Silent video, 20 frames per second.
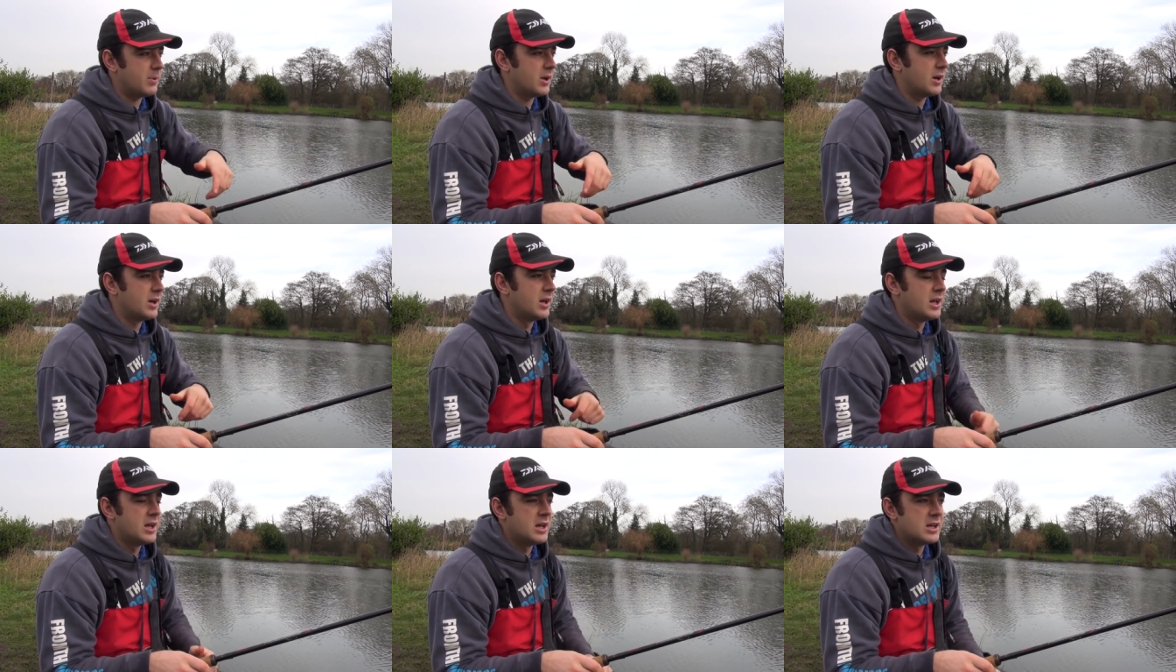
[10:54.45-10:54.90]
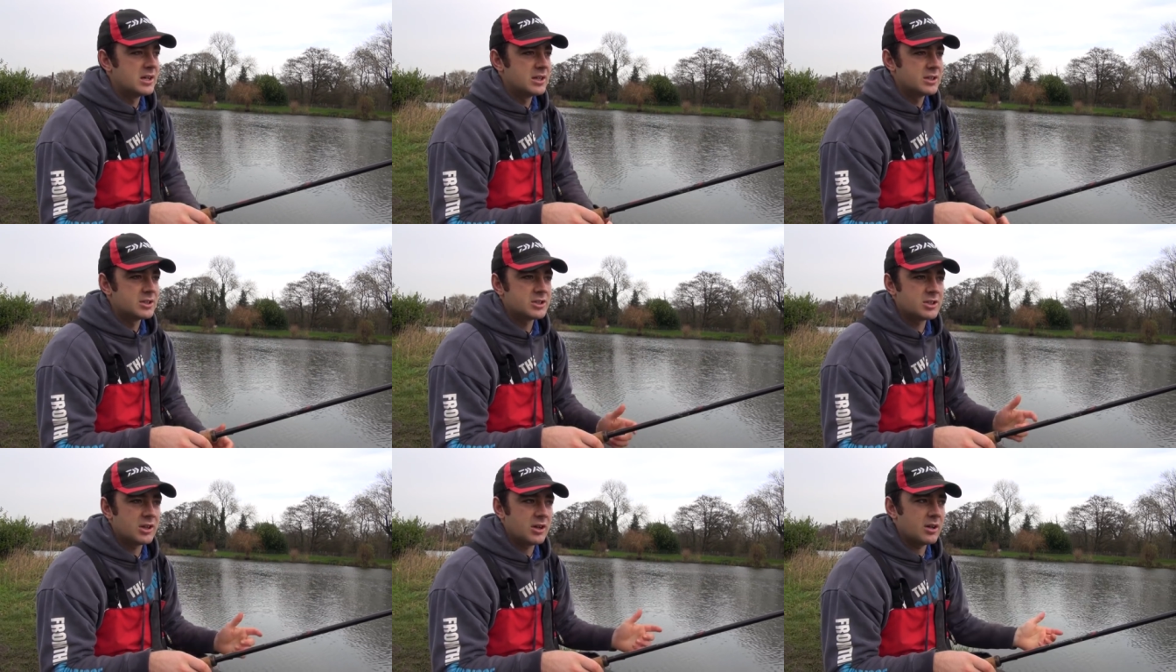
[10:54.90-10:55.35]
But
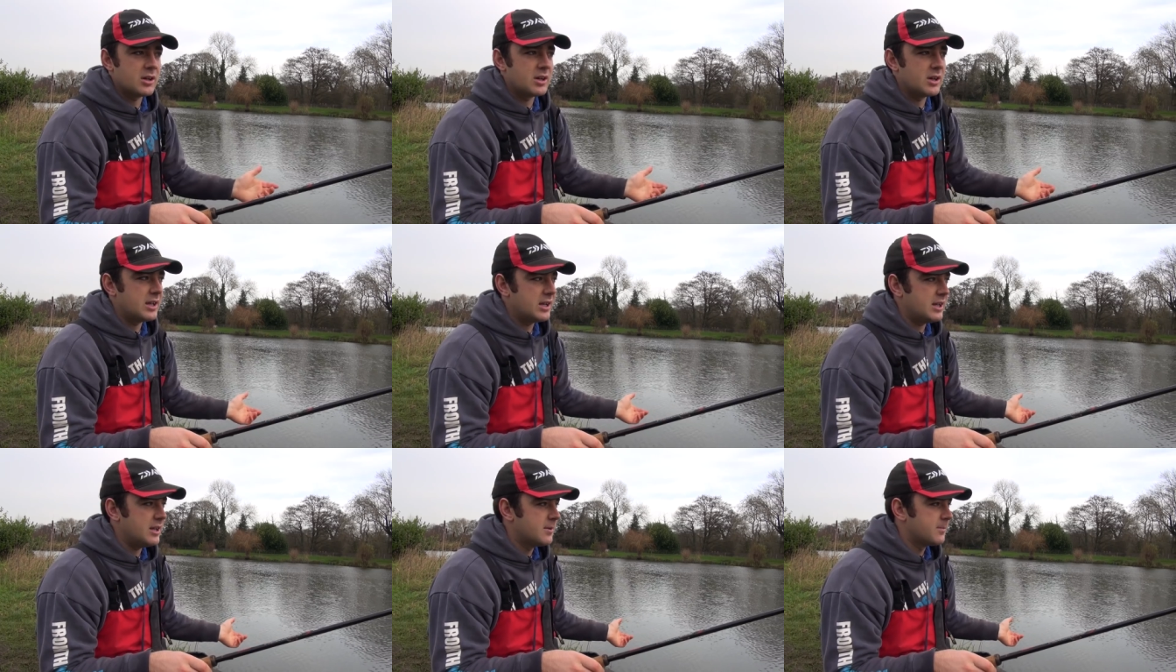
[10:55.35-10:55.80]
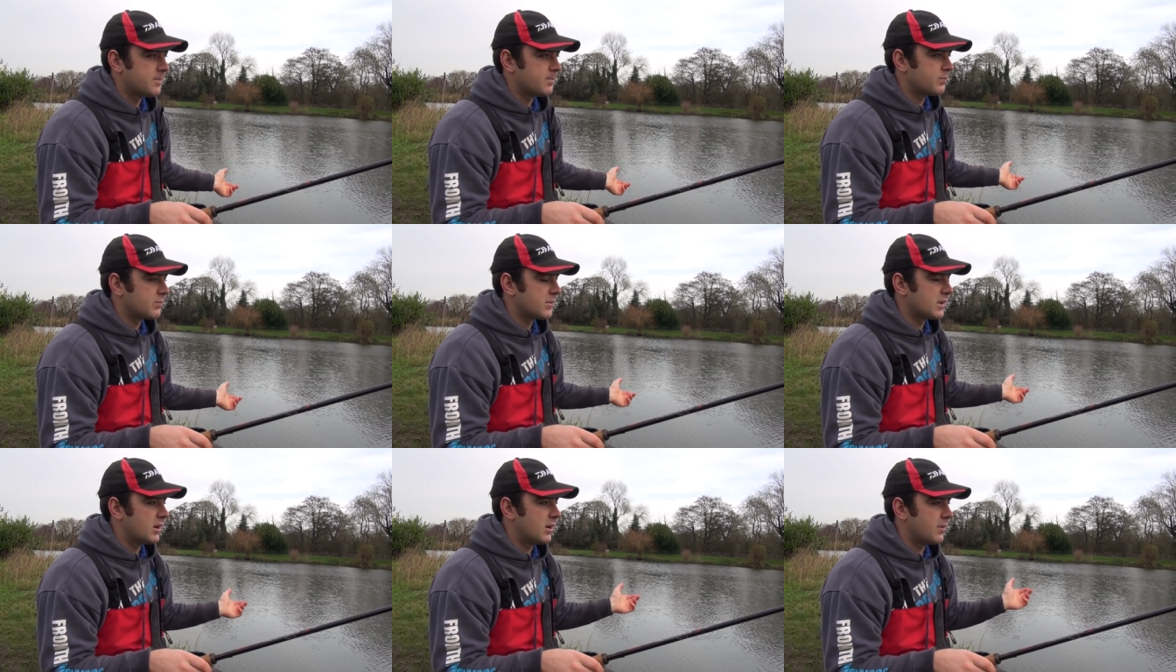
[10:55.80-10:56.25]
certainly
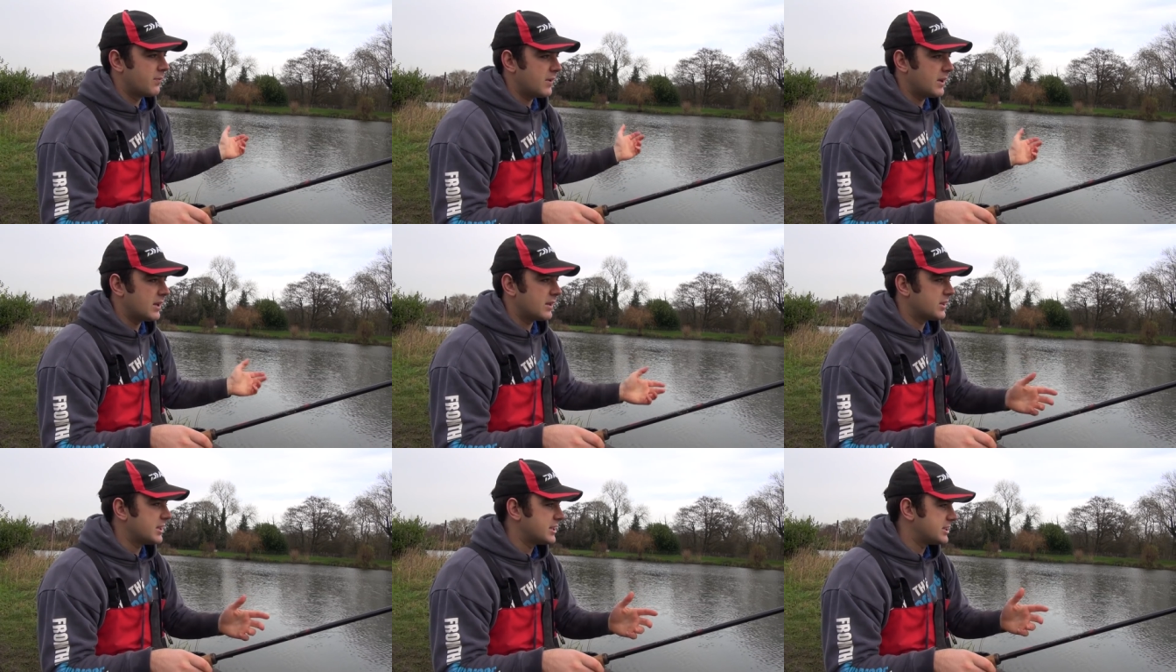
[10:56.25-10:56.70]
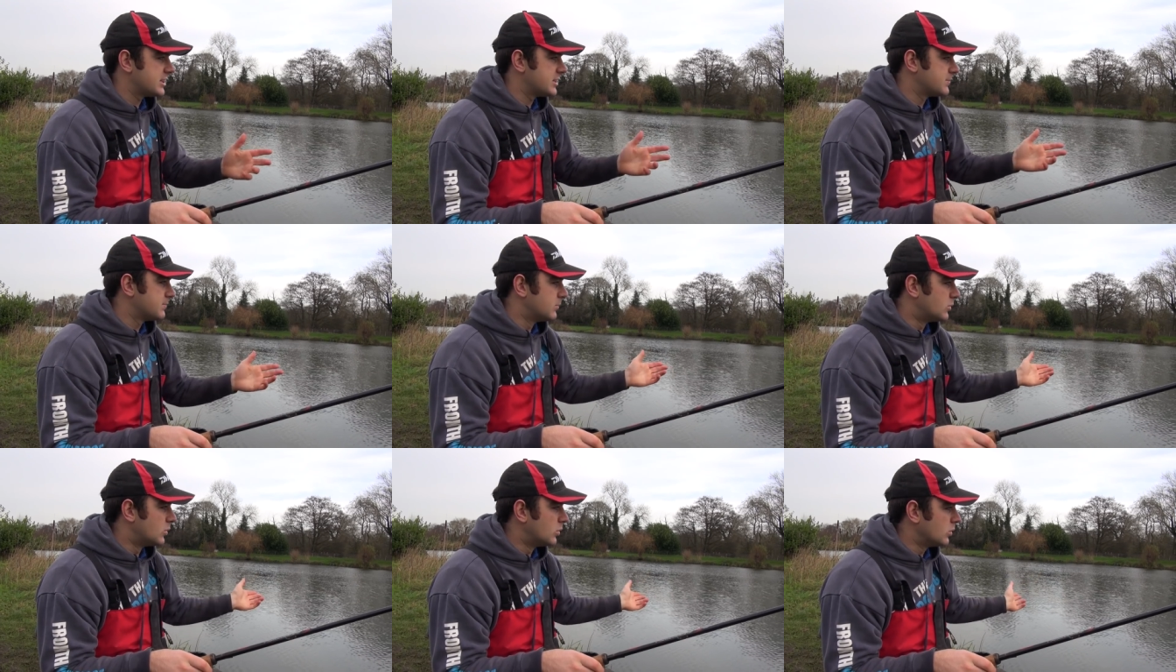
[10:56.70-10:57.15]
I think this
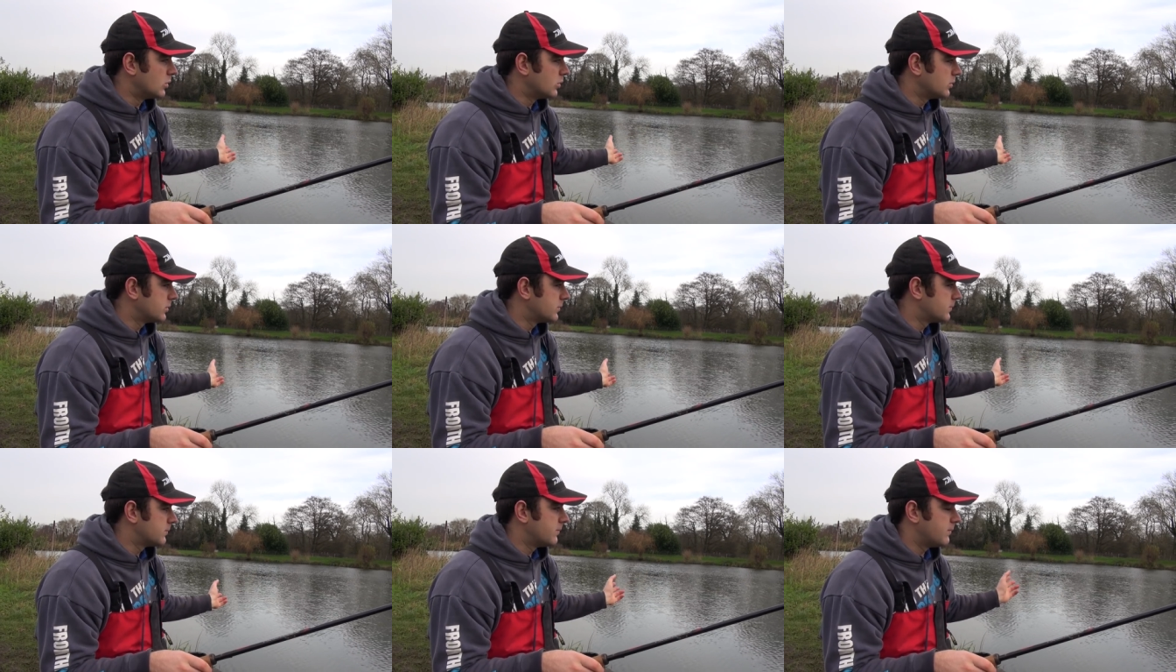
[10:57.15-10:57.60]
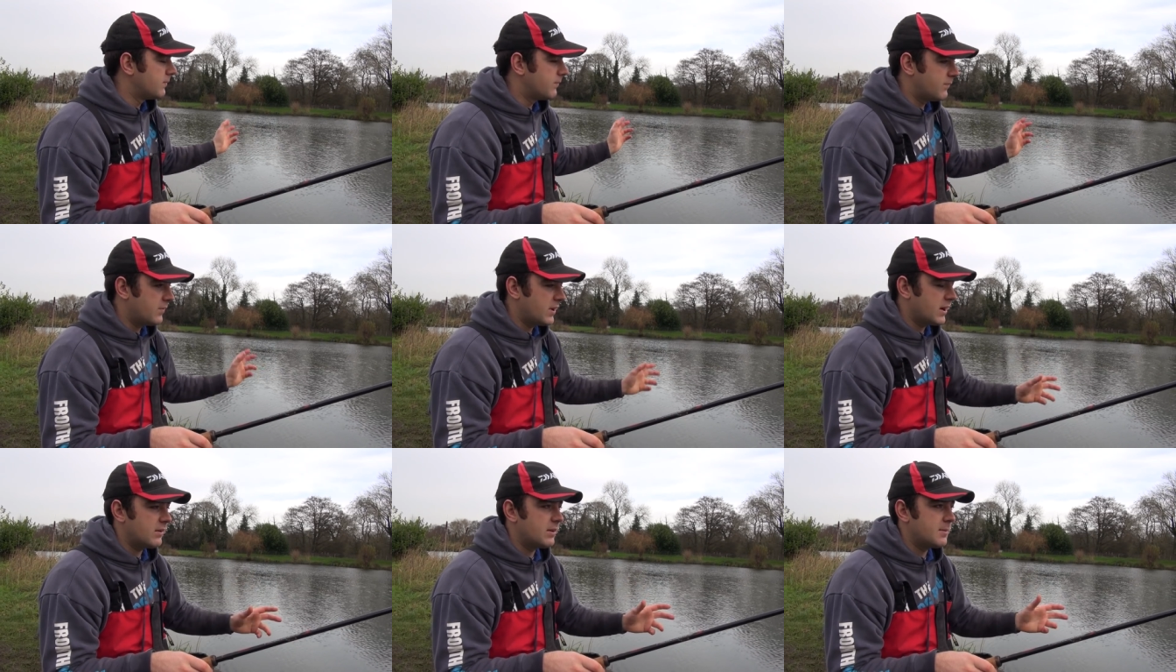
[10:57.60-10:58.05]
is more
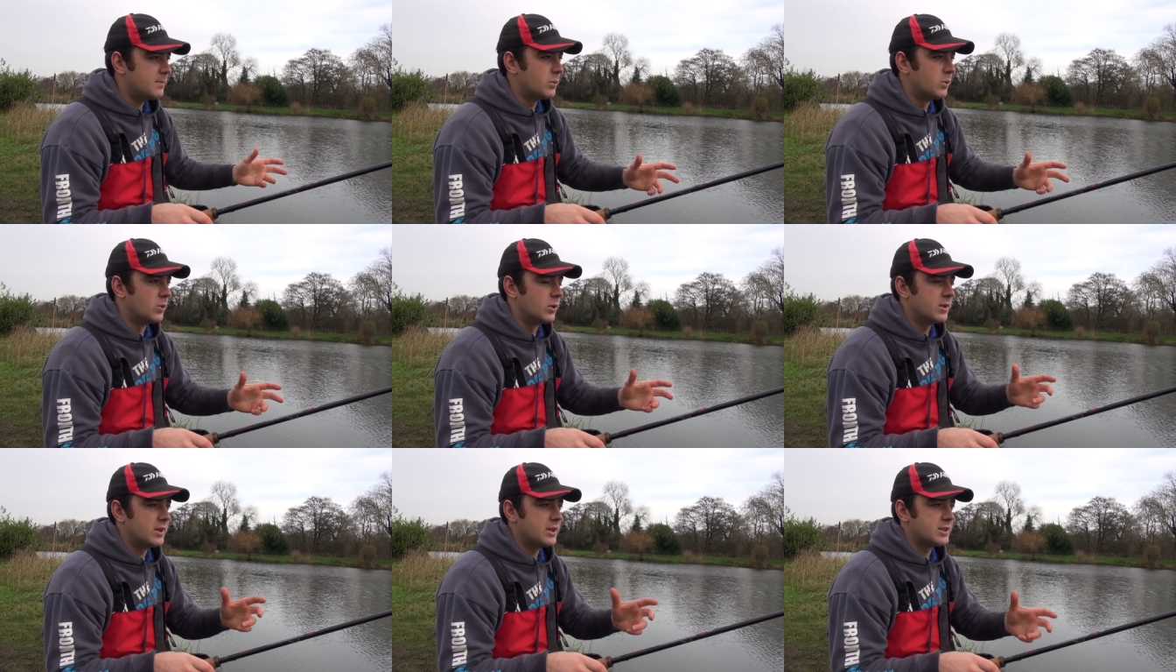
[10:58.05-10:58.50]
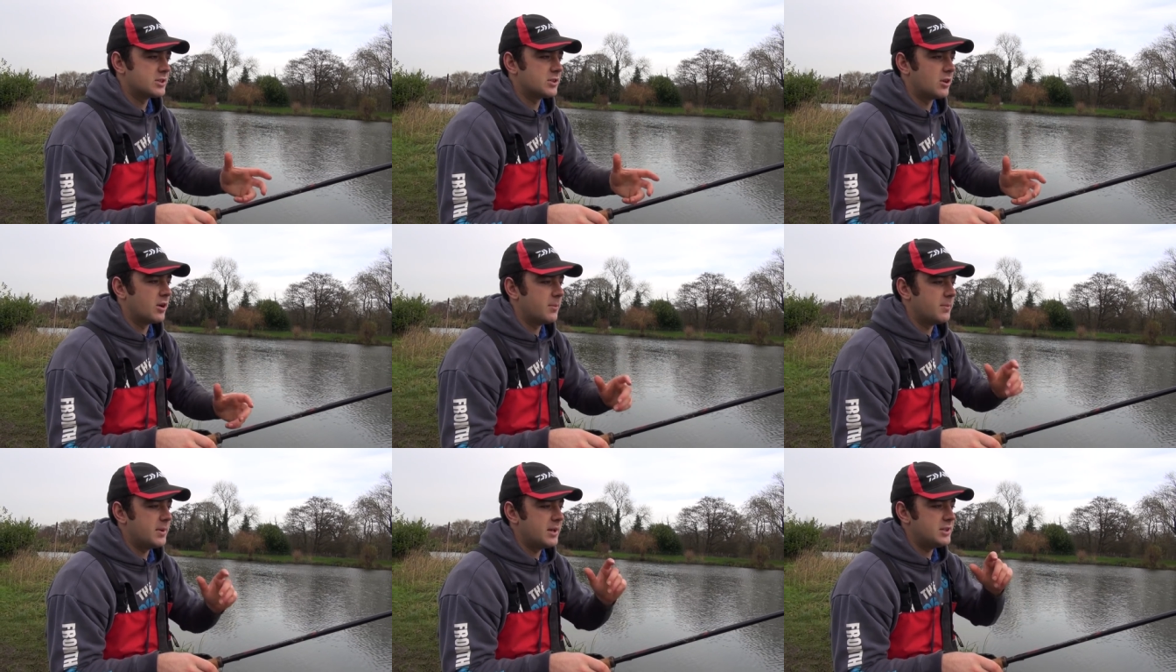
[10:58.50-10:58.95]
very important this
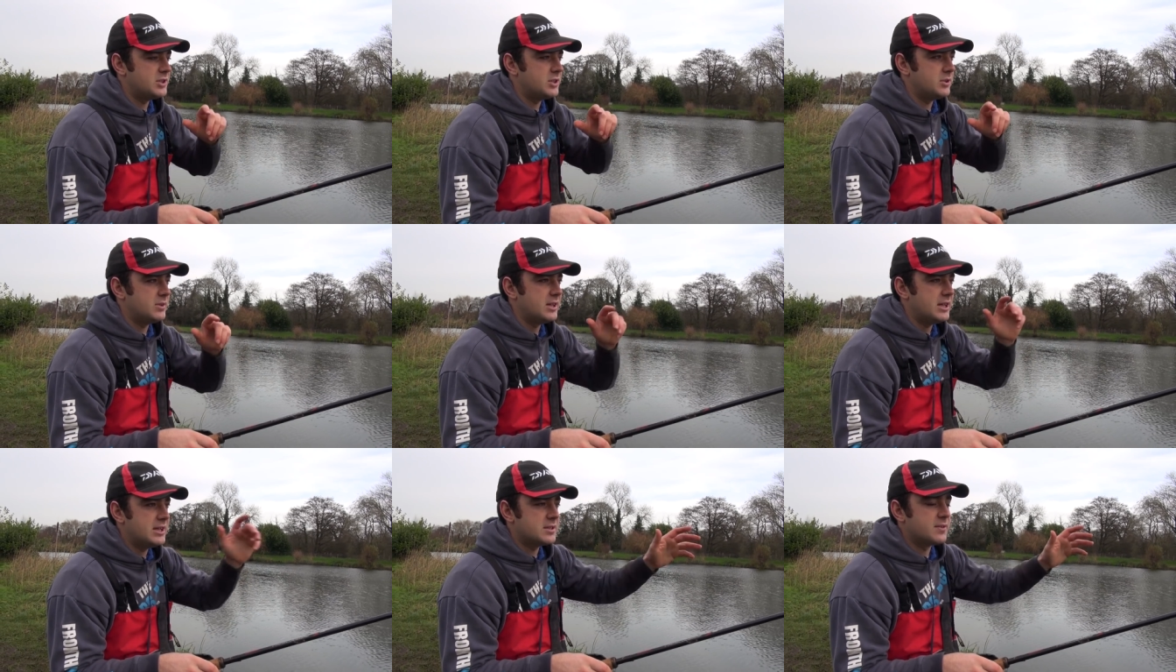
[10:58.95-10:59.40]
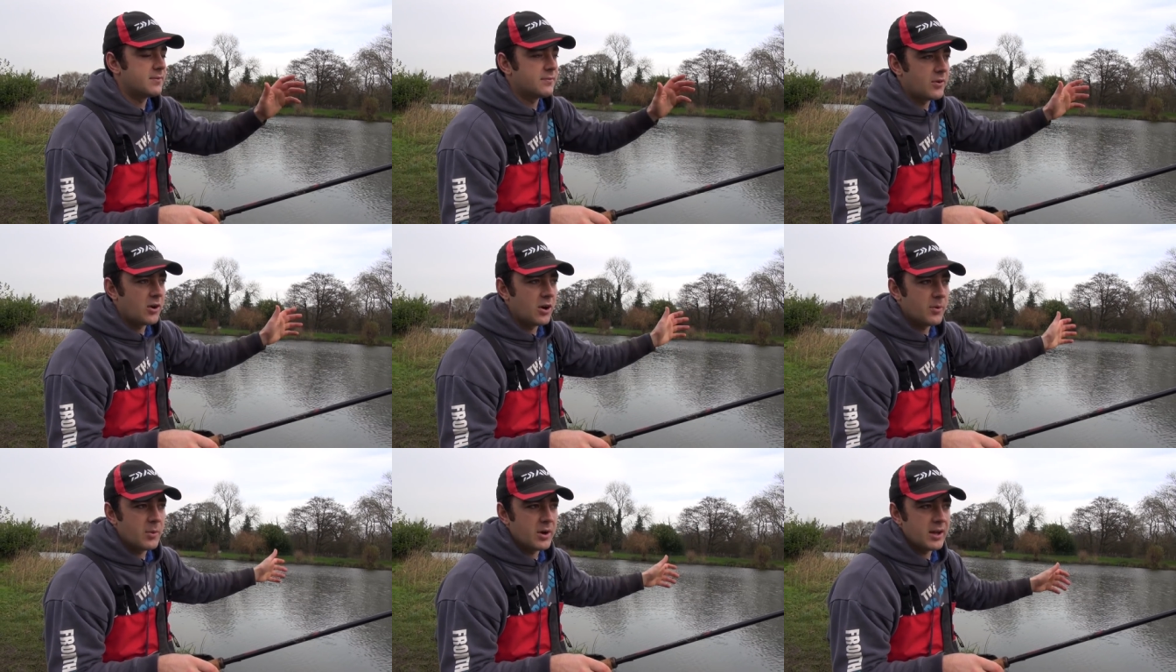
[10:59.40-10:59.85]
time, is you need to
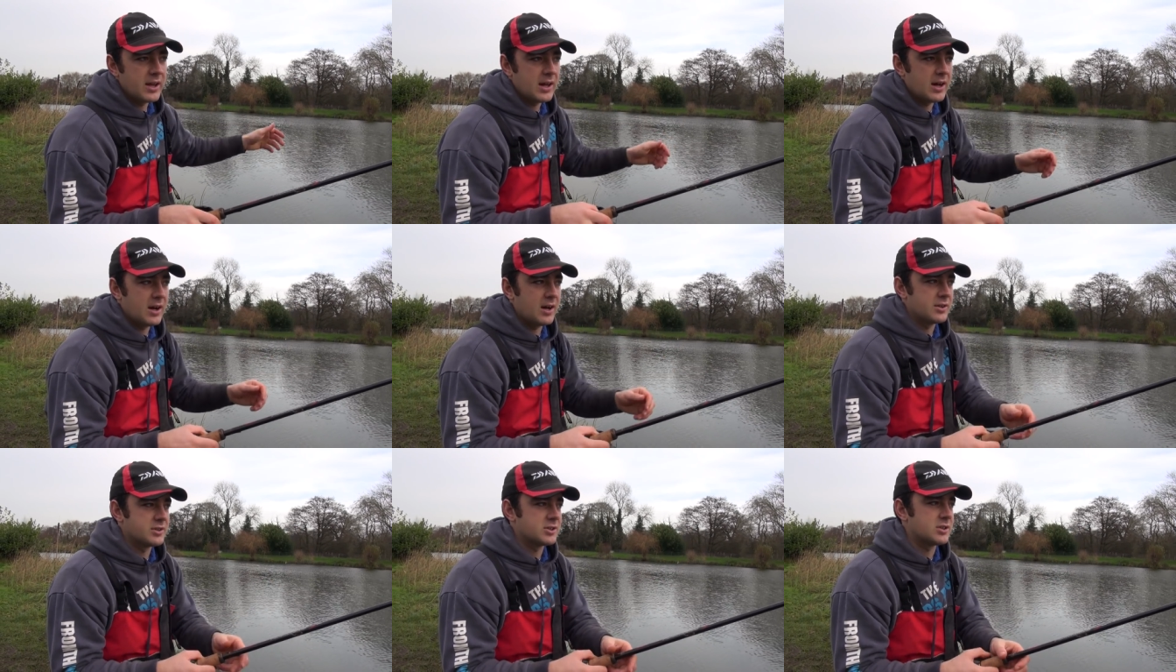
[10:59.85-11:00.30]
find where they are.